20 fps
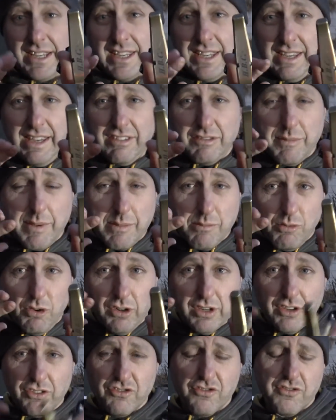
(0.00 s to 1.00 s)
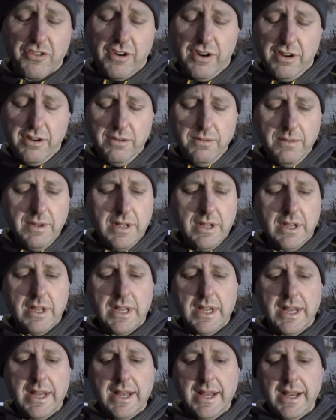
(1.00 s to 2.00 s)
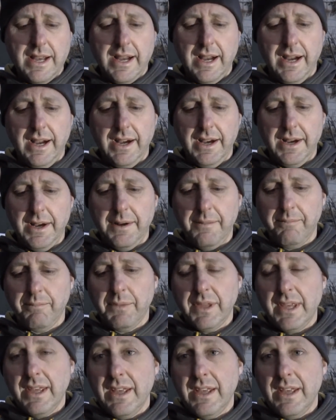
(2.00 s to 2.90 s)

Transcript: it gives me more control. The